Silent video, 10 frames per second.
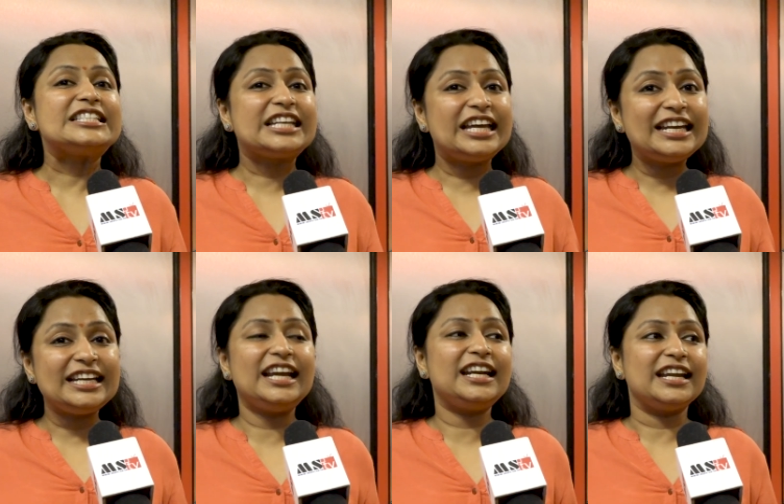is
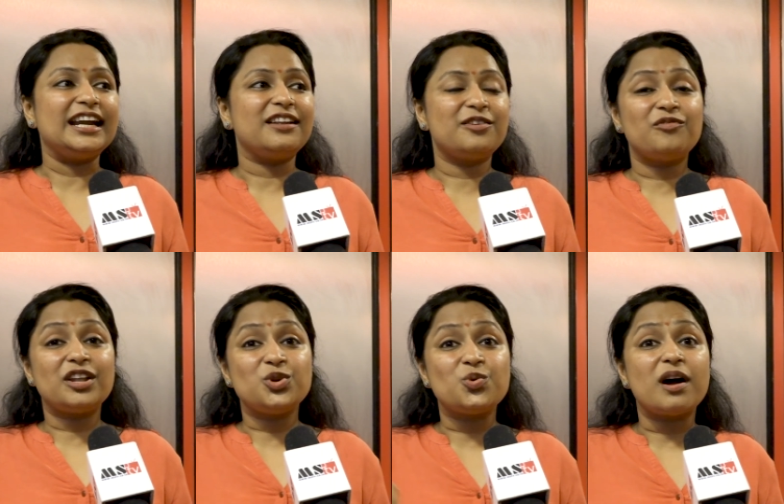created
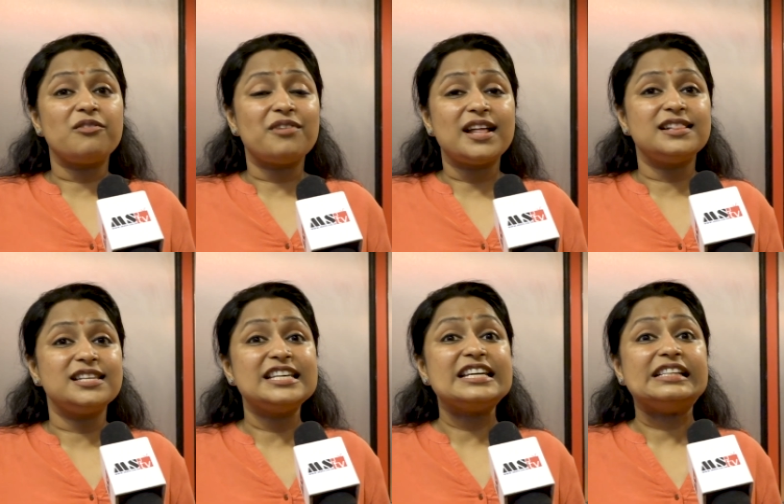when you are well
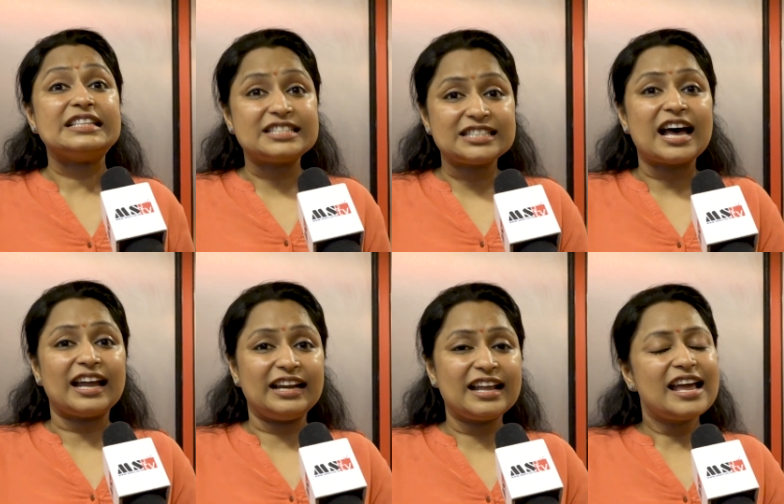the
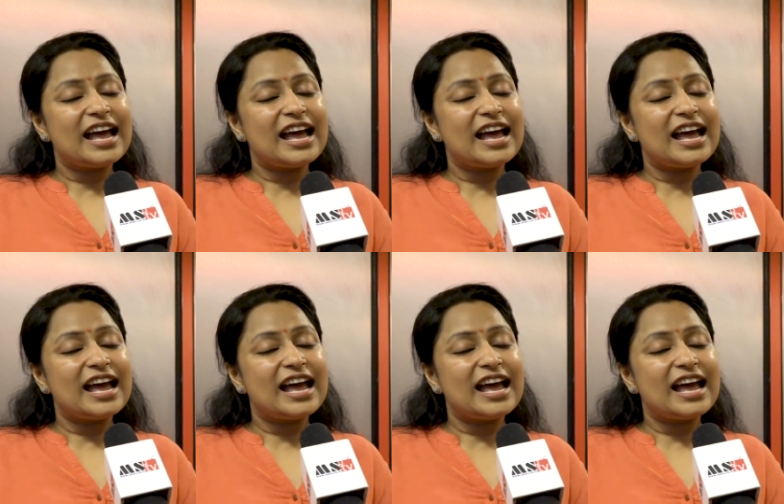inside,